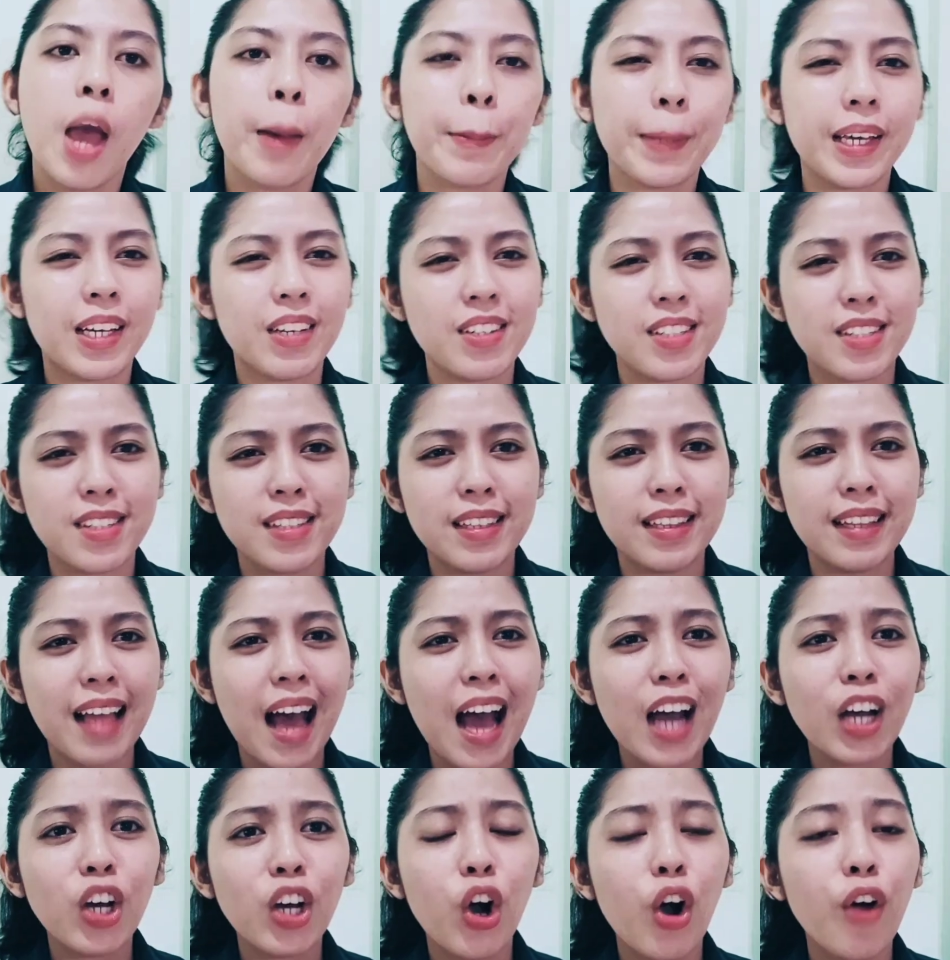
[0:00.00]
because
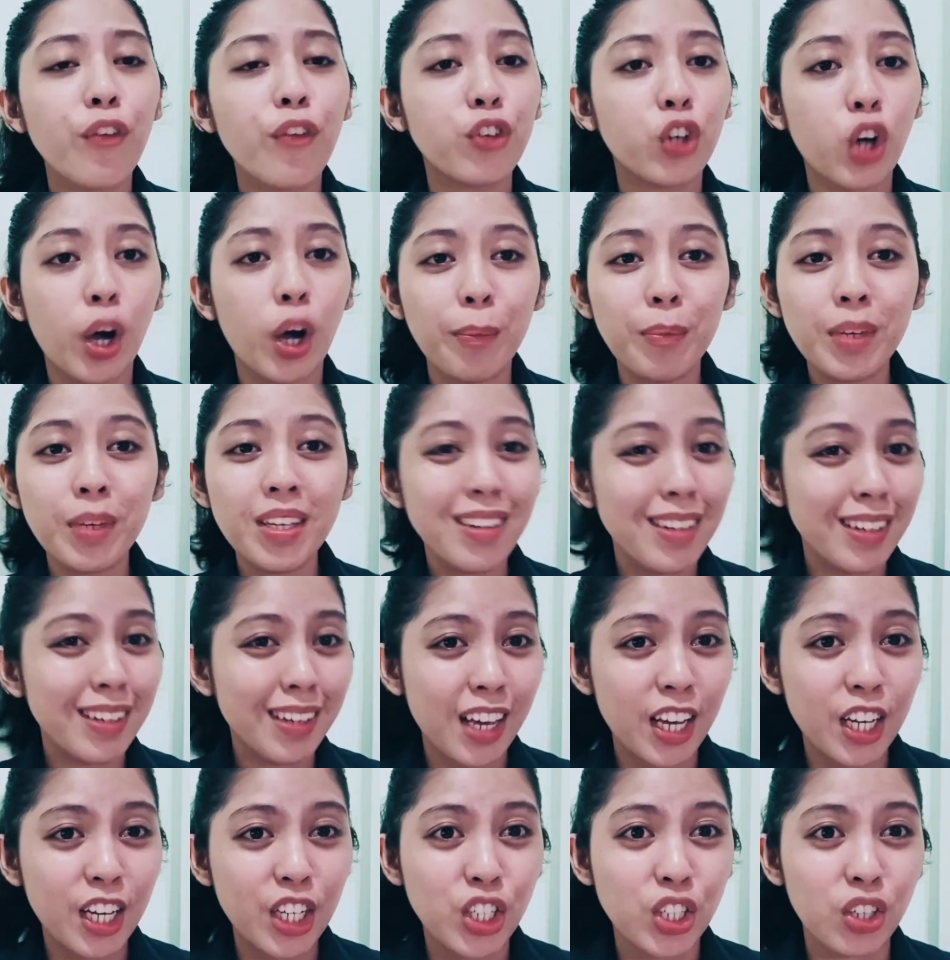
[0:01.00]
lack of
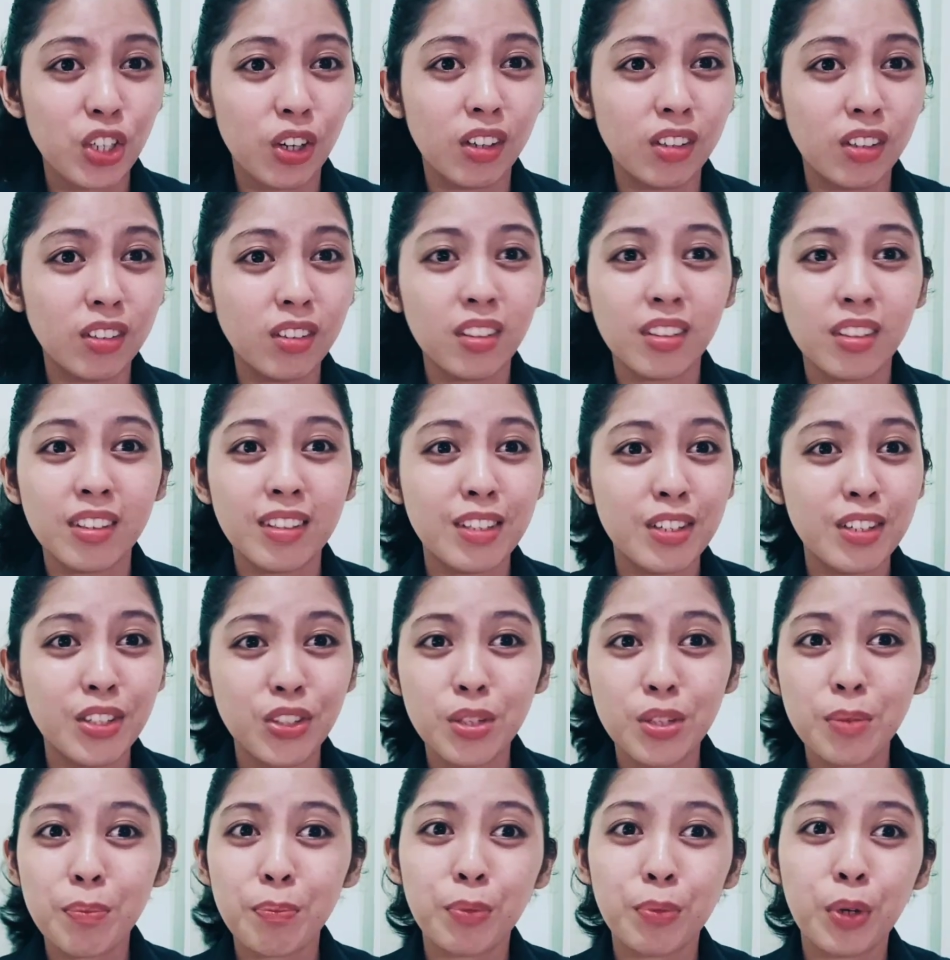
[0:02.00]
communication
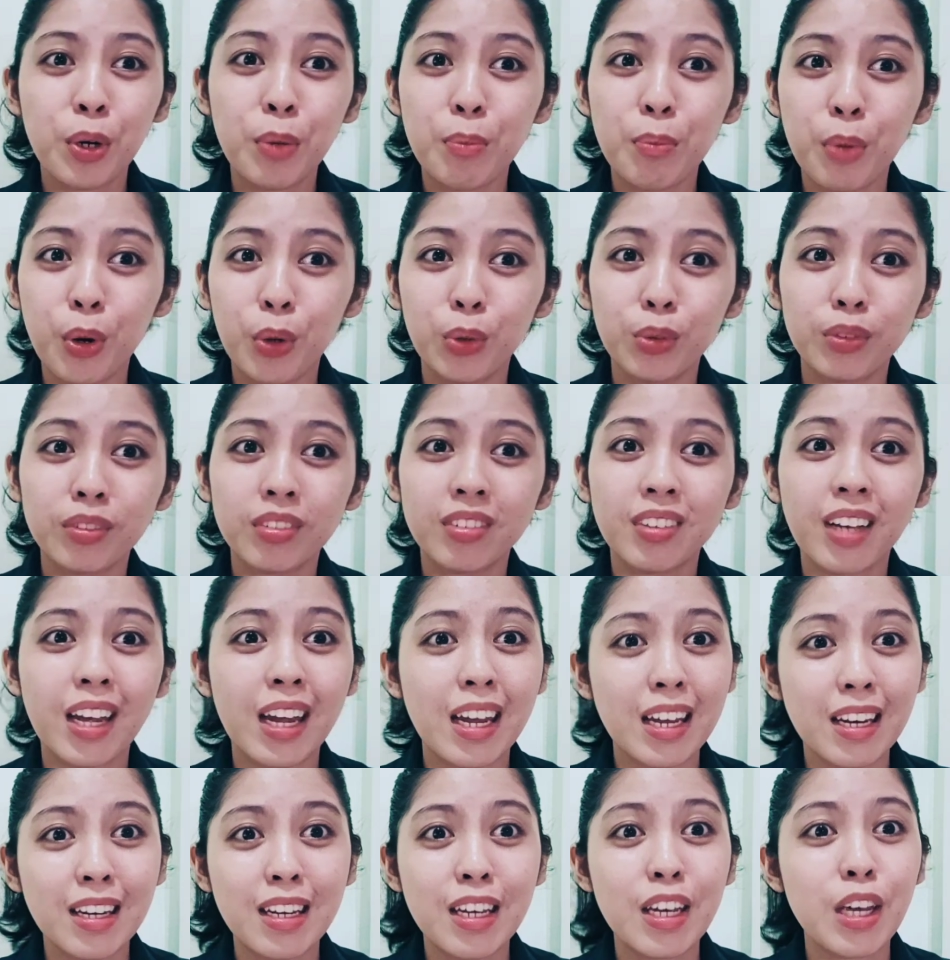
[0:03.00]
doesn't promote
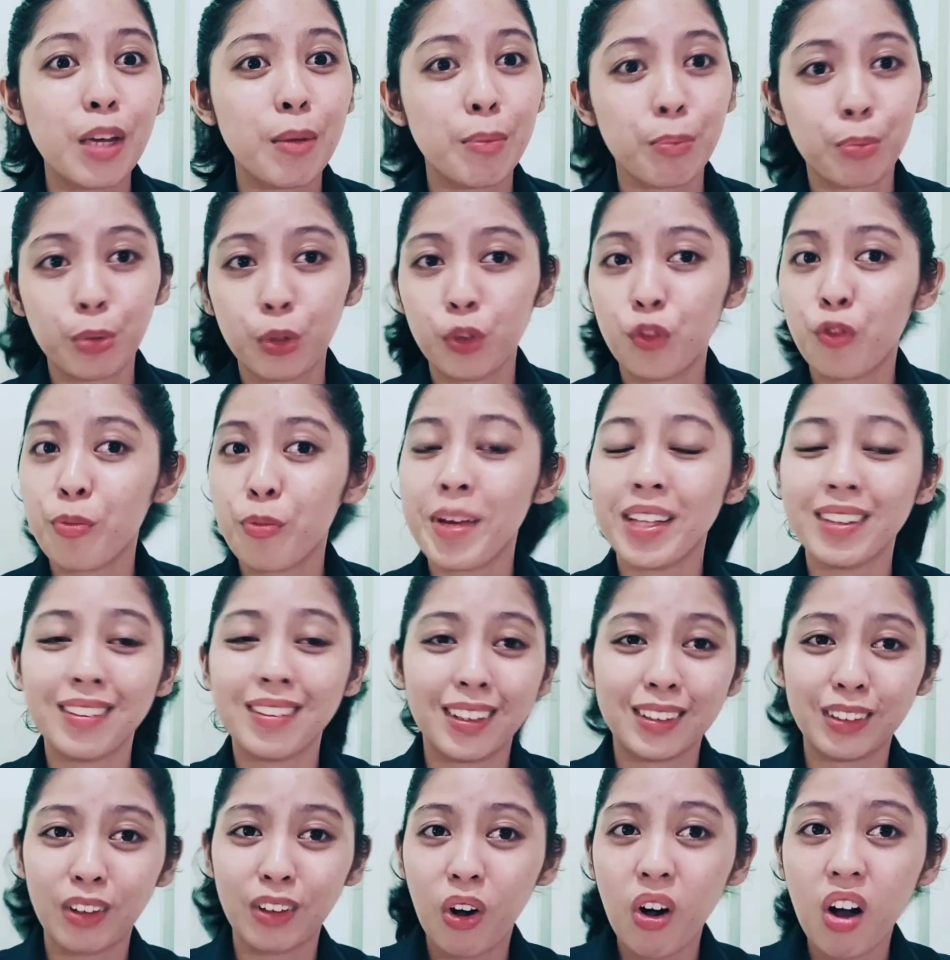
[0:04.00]
any improvement
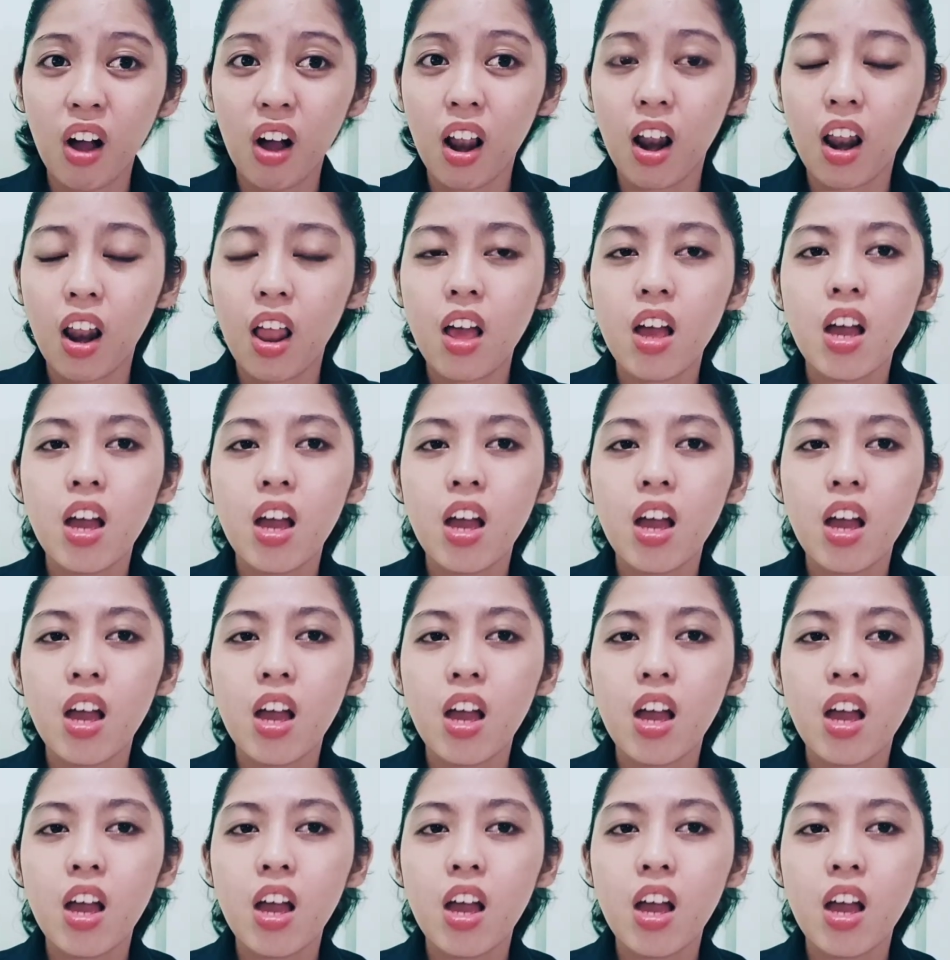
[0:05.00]
at all.